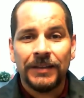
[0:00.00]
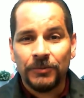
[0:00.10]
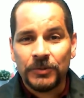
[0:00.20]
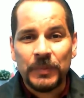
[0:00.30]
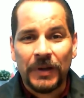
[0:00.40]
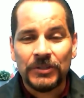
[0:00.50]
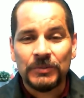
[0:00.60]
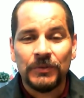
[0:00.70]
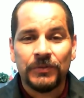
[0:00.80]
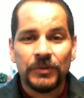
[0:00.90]
they're
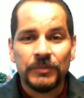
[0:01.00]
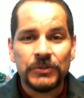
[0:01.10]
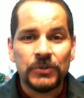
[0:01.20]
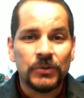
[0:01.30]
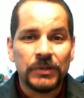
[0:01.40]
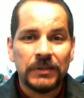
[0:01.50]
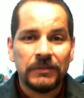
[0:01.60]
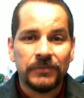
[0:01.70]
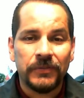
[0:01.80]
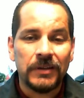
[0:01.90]
responsible for a majority of
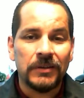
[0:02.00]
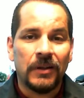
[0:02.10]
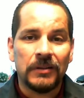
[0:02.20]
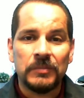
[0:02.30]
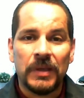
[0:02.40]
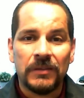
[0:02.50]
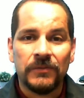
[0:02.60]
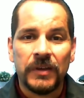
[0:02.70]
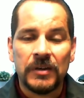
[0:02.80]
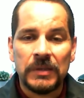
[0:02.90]
the fentanyl and
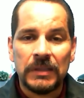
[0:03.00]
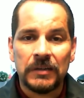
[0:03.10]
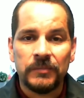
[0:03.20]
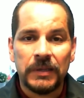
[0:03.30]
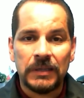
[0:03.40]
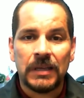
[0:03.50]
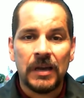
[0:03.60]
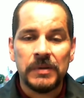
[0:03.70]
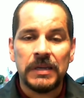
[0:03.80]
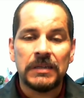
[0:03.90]
methamphetamine that have been
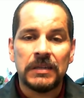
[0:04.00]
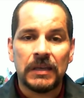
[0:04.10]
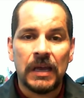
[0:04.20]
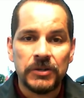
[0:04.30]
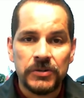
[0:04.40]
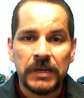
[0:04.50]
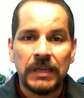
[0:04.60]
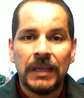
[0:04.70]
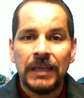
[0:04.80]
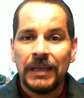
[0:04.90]
coming into the country